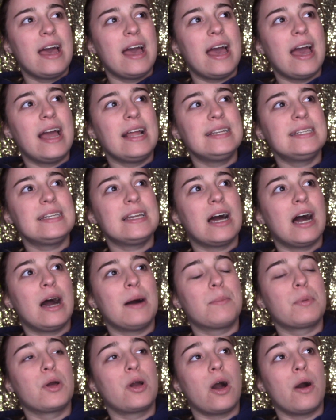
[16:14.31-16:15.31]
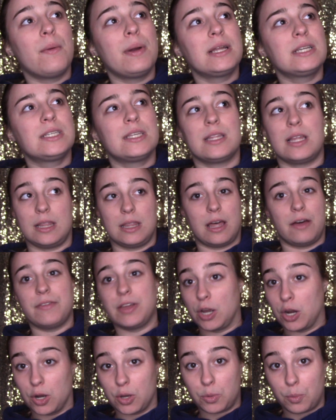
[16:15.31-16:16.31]
ended up going to the
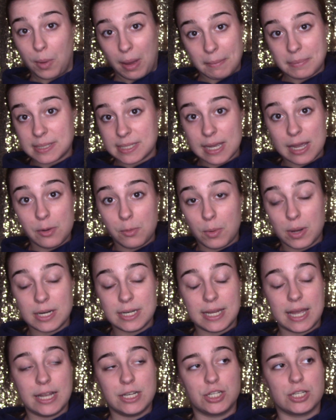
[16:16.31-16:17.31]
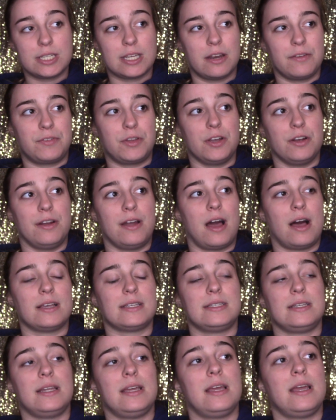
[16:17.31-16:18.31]
Loving Earth website one day just out of
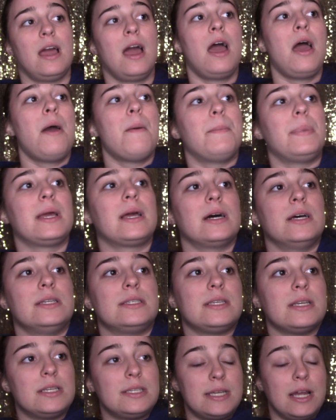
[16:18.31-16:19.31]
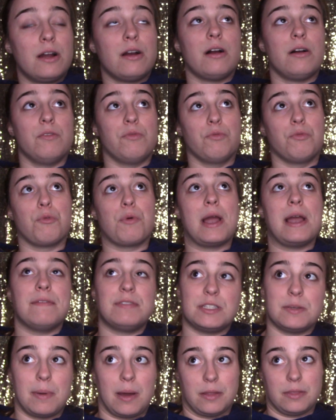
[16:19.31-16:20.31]
curiosity because Sarah
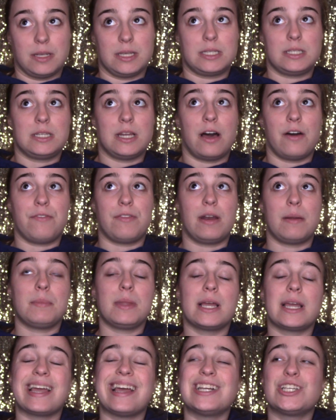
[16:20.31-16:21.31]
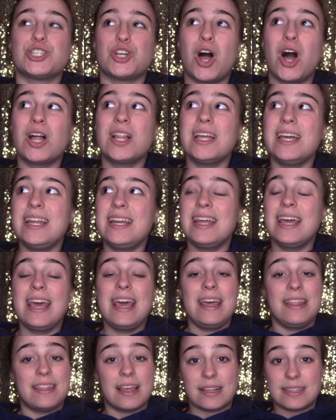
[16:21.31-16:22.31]
raves about this stuff. And I'm like, chocolate
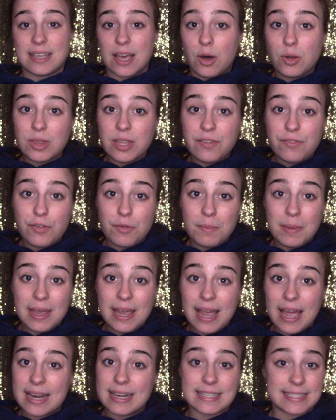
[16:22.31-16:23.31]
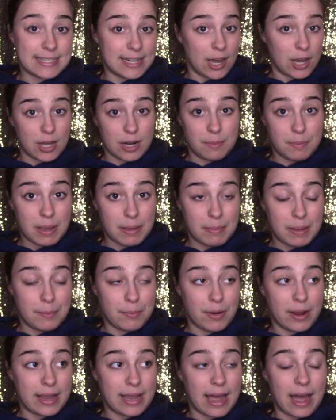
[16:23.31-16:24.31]
that's healthy for me and it's not going to make me
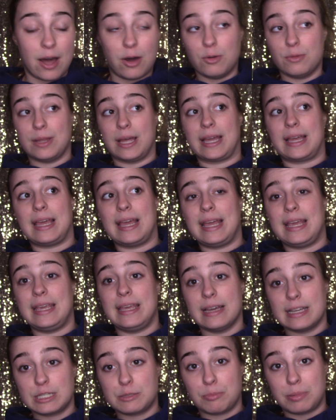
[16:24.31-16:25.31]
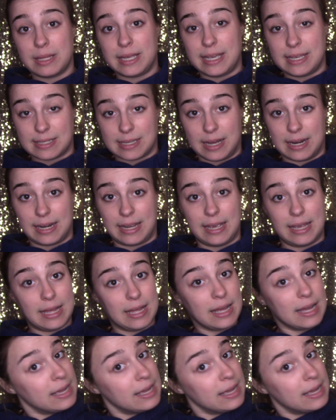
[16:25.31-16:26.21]
break out? Like, yes, please, honey.